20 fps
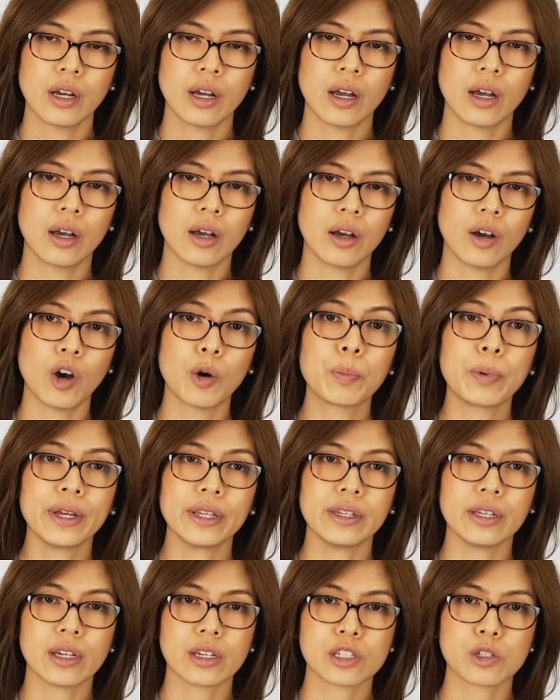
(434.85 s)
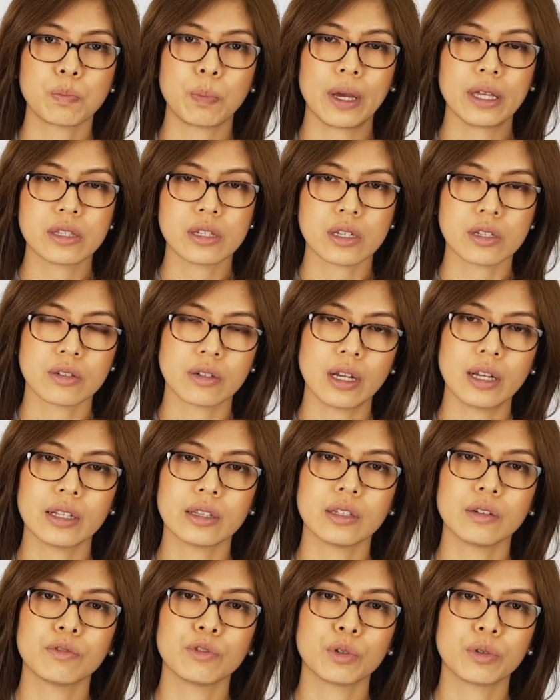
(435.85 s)
operating expenses
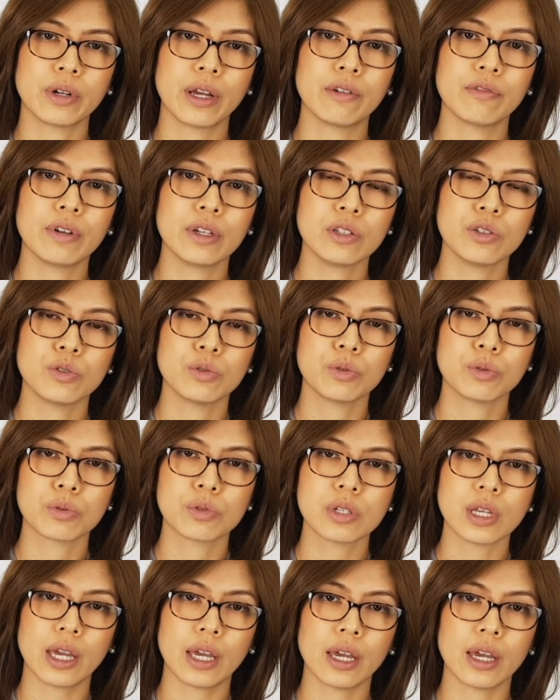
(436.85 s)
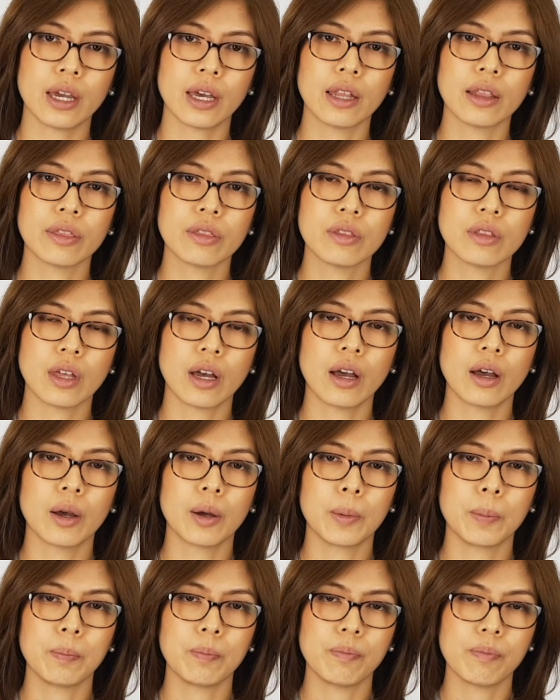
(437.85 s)
relative to revenues, and
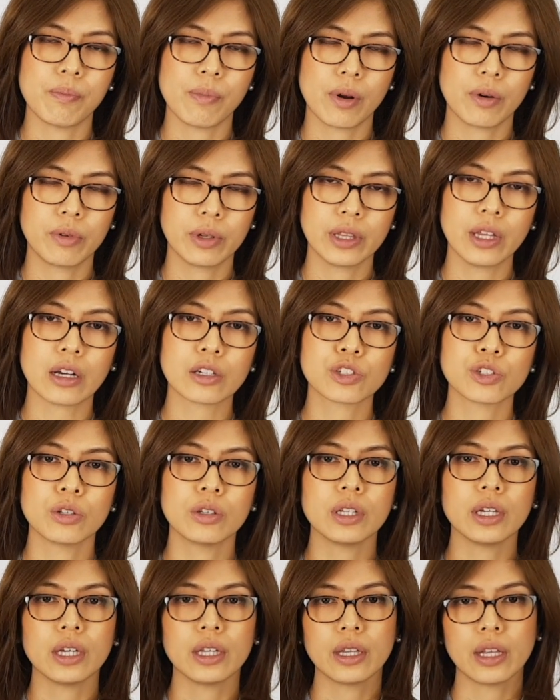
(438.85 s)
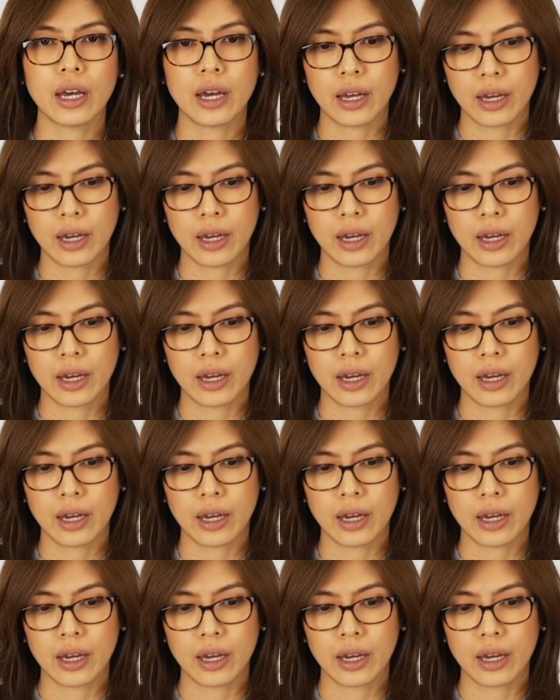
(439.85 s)
reduction in